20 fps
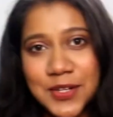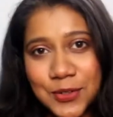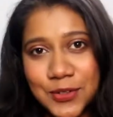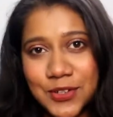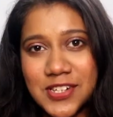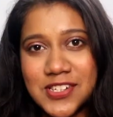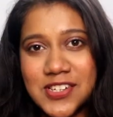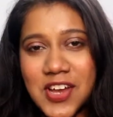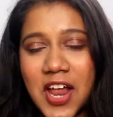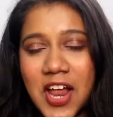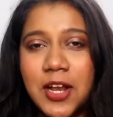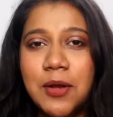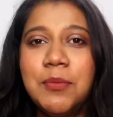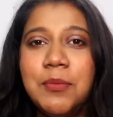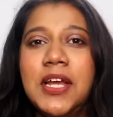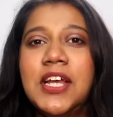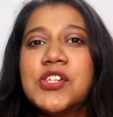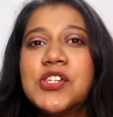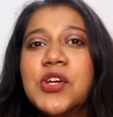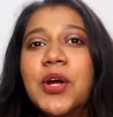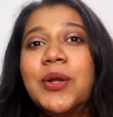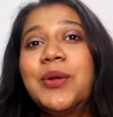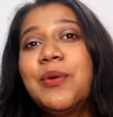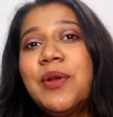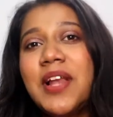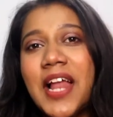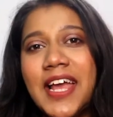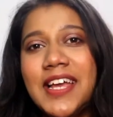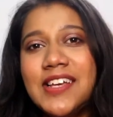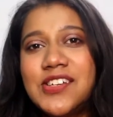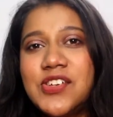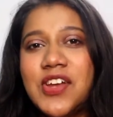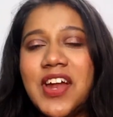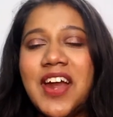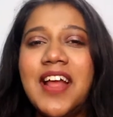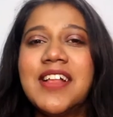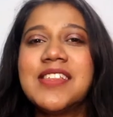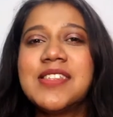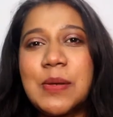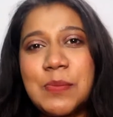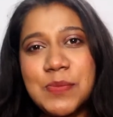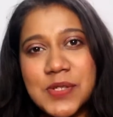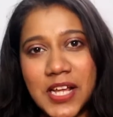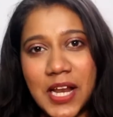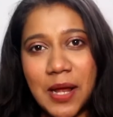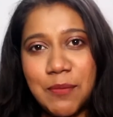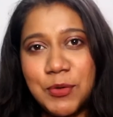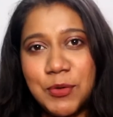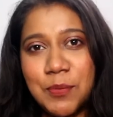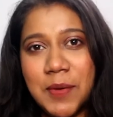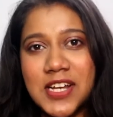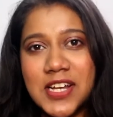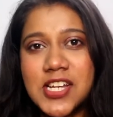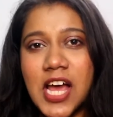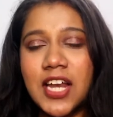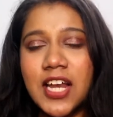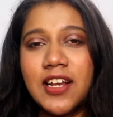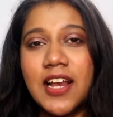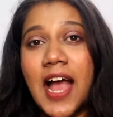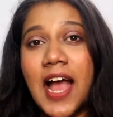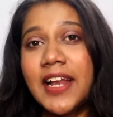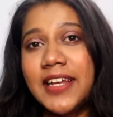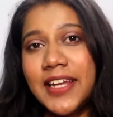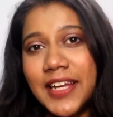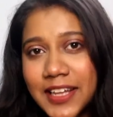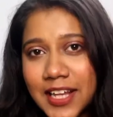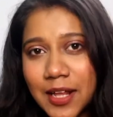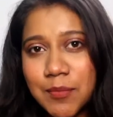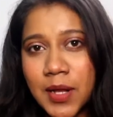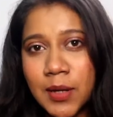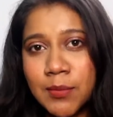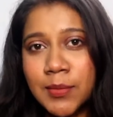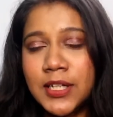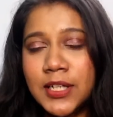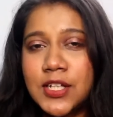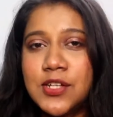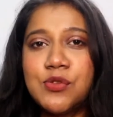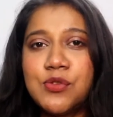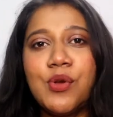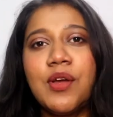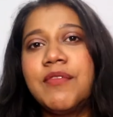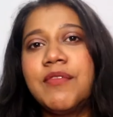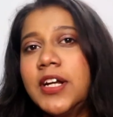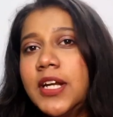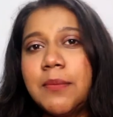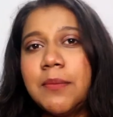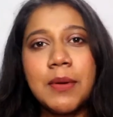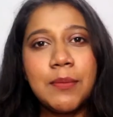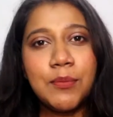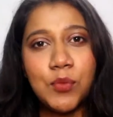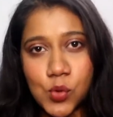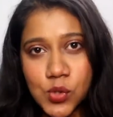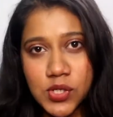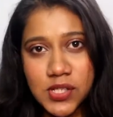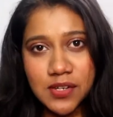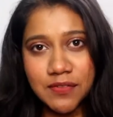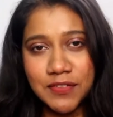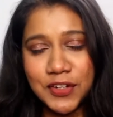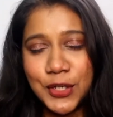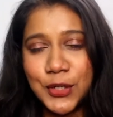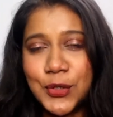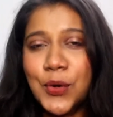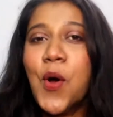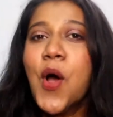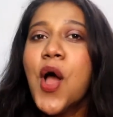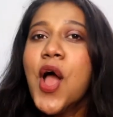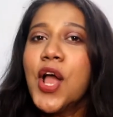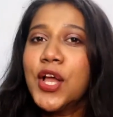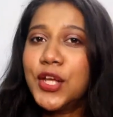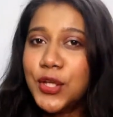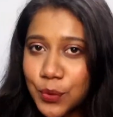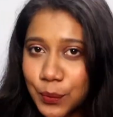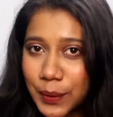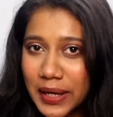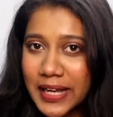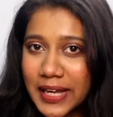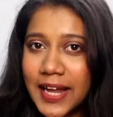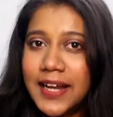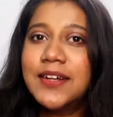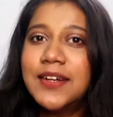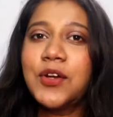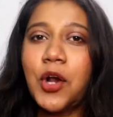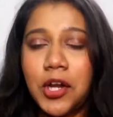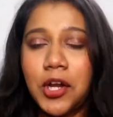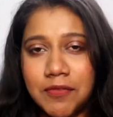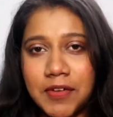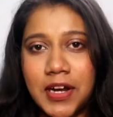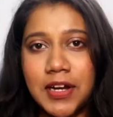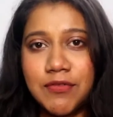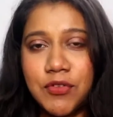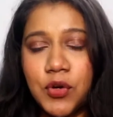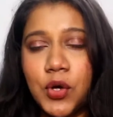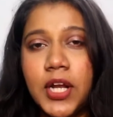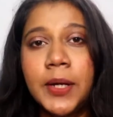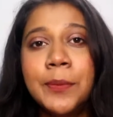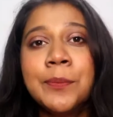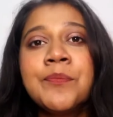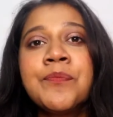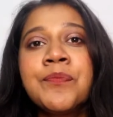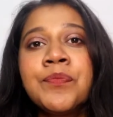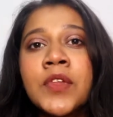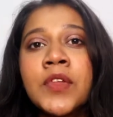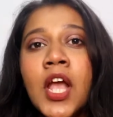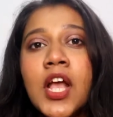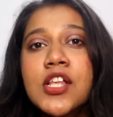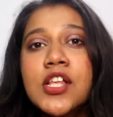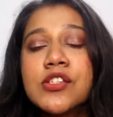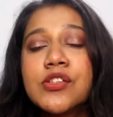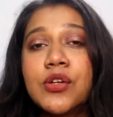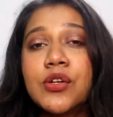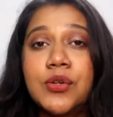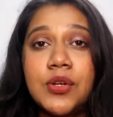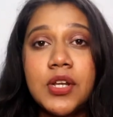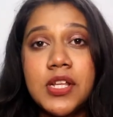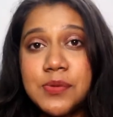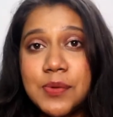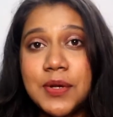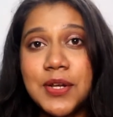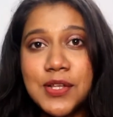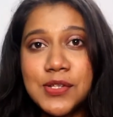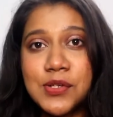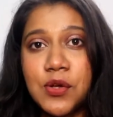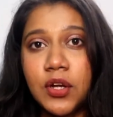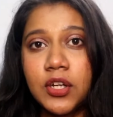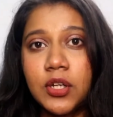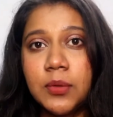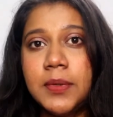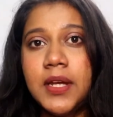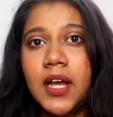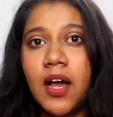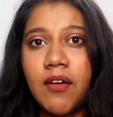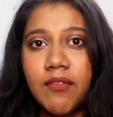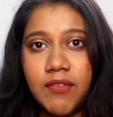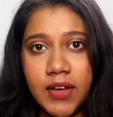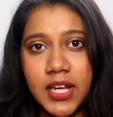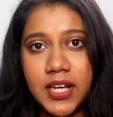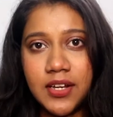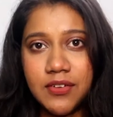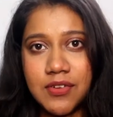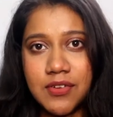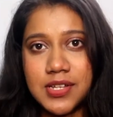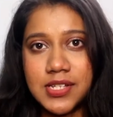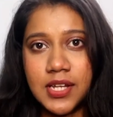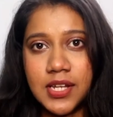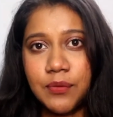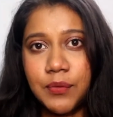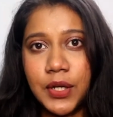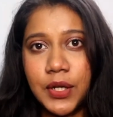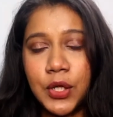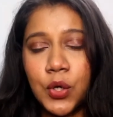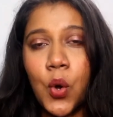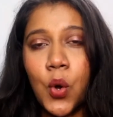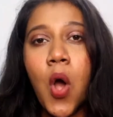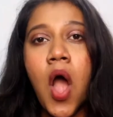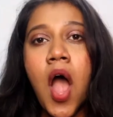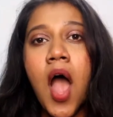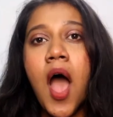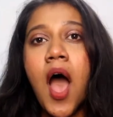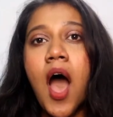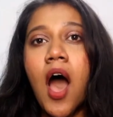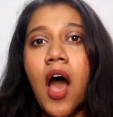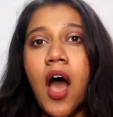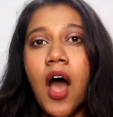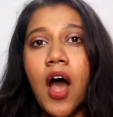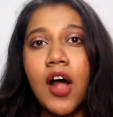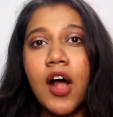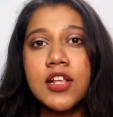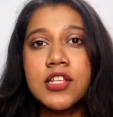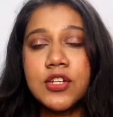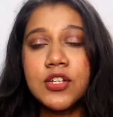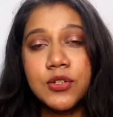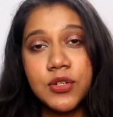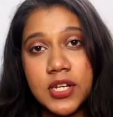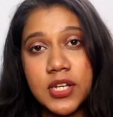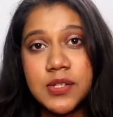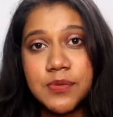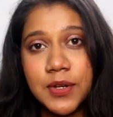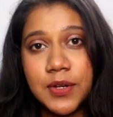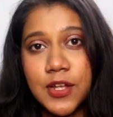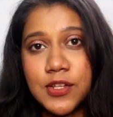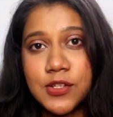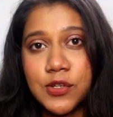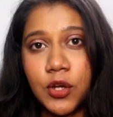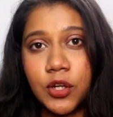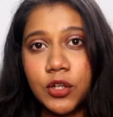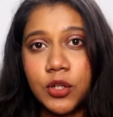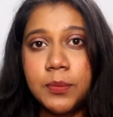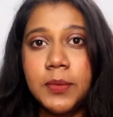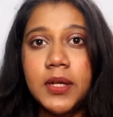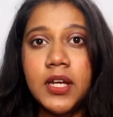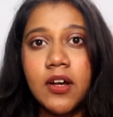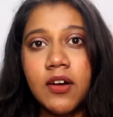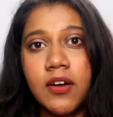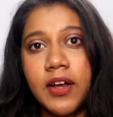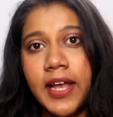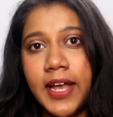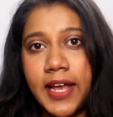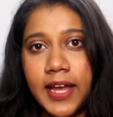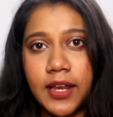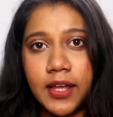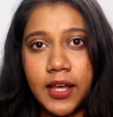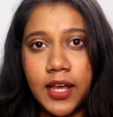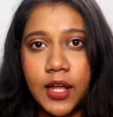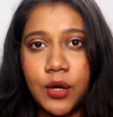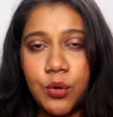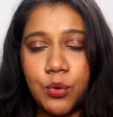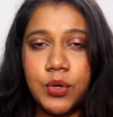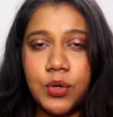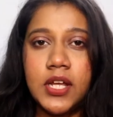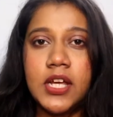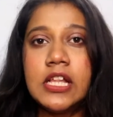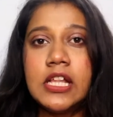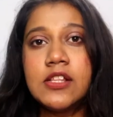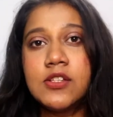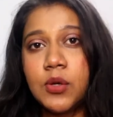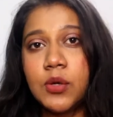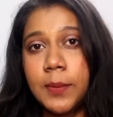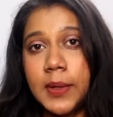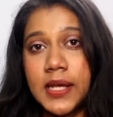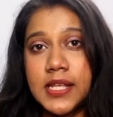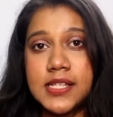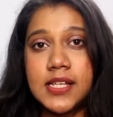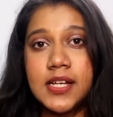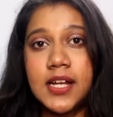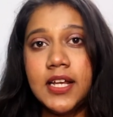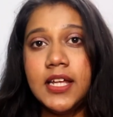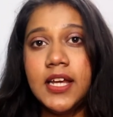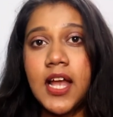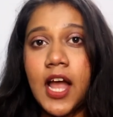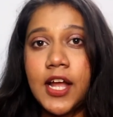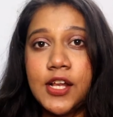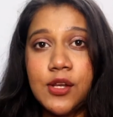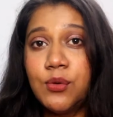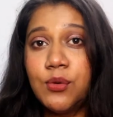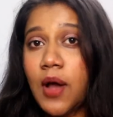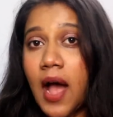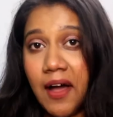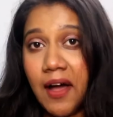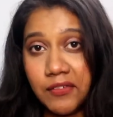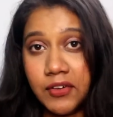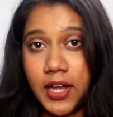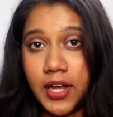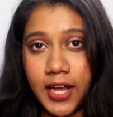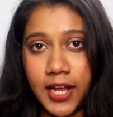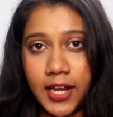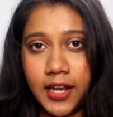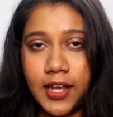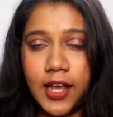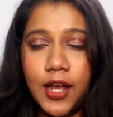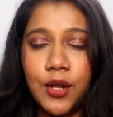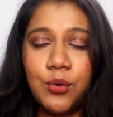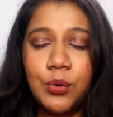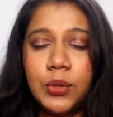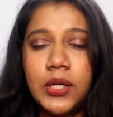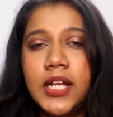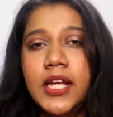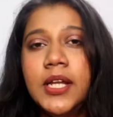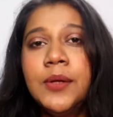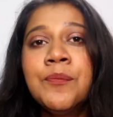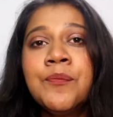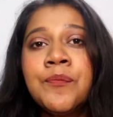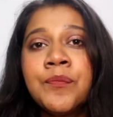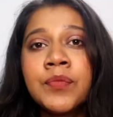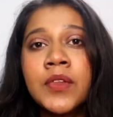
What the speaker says: new to the channel, make sure to like, share and subscribe to my channel and hit that bell button so every time I post a video, you will get notified for it. So today's video is going to be a very interesting video. Hair care routine. So basically I do have a hair care routine